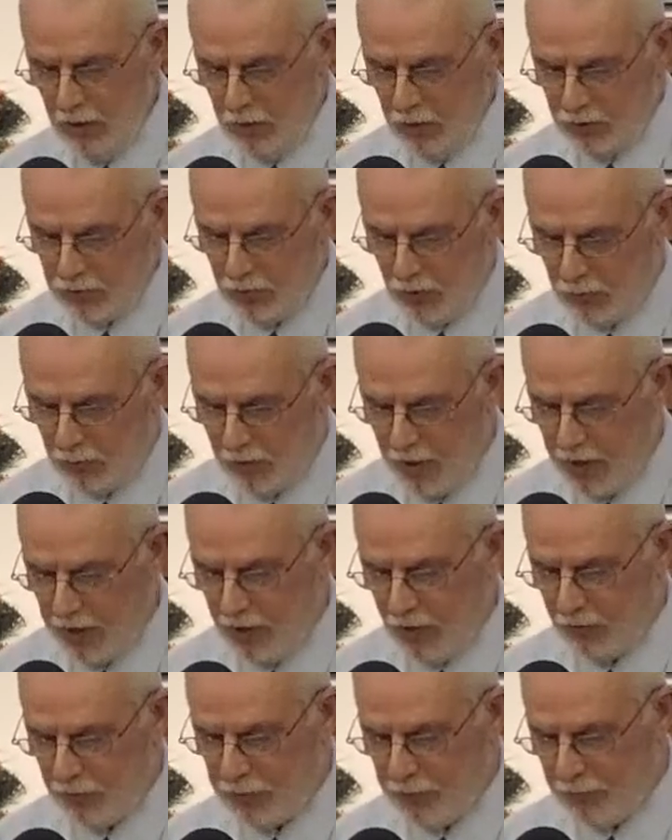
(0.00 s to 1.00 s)
So, right
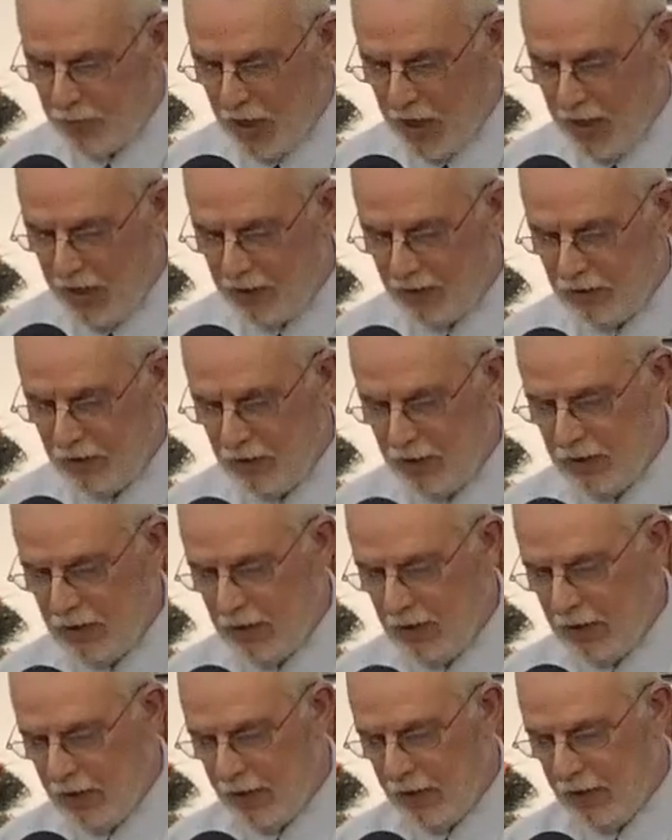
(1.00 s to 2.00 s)
off the bat,
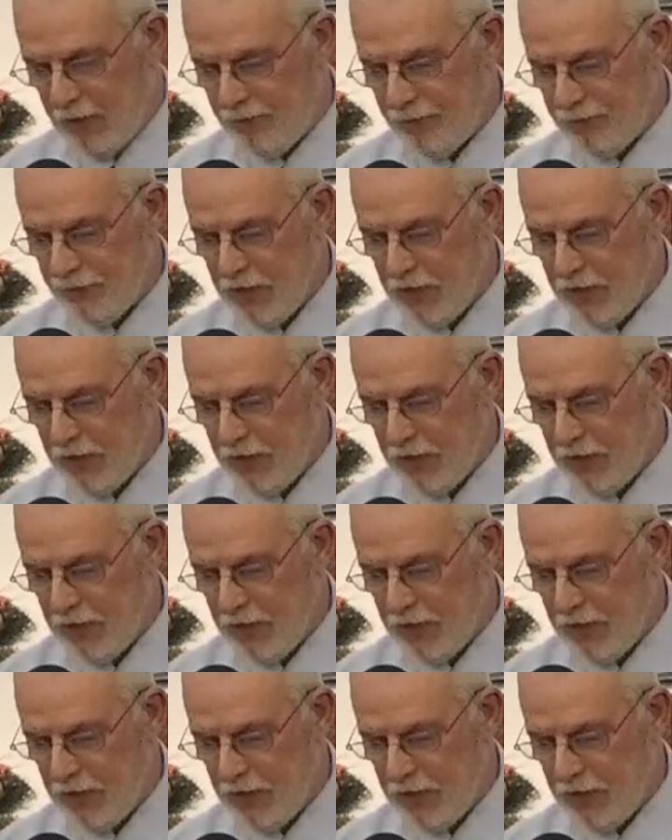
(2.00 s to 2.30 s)
uh,